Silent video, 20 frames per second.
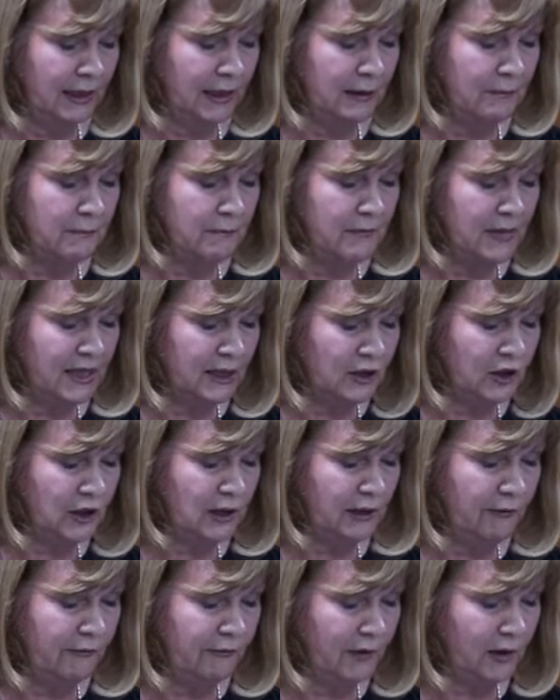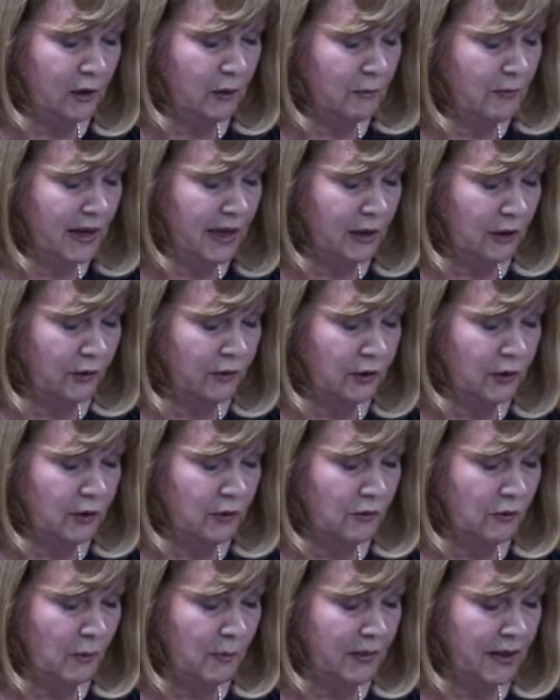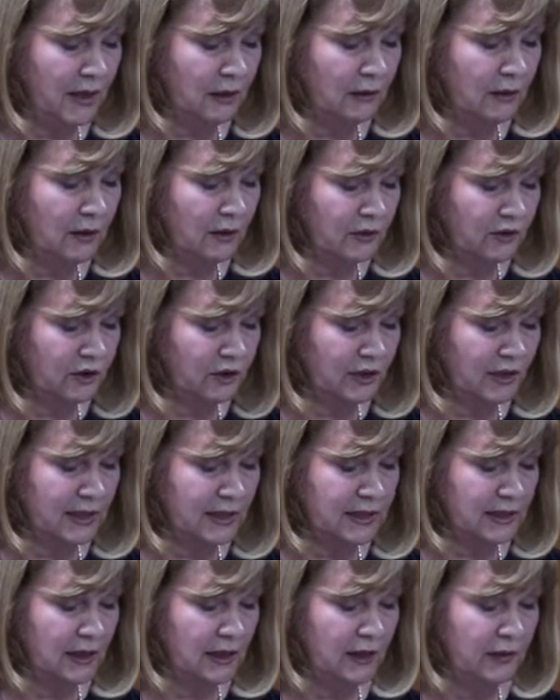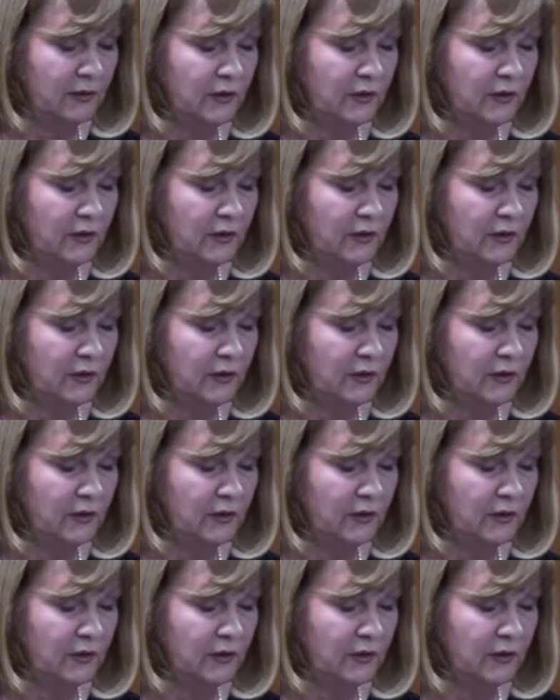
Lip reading: immediately followed by other European countries.